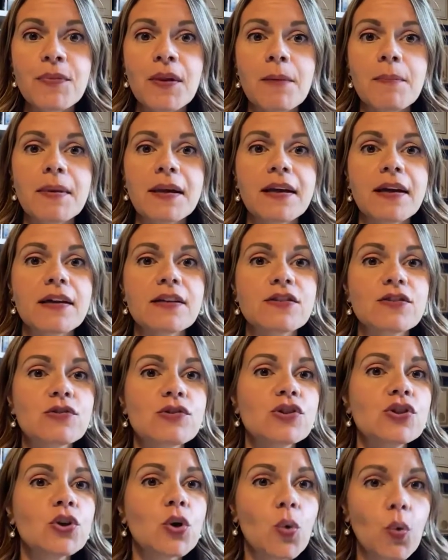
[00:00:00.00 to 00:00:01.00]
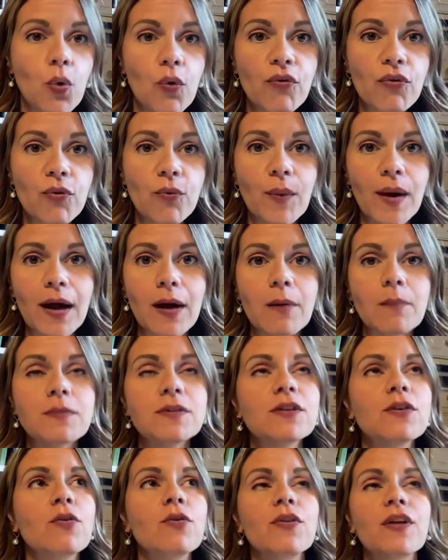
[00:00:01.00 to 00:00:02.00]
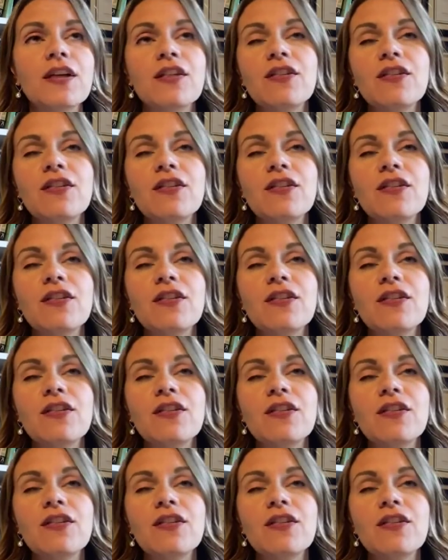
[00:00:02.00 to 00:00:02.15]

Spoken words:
because they're so overwhelmed, or they,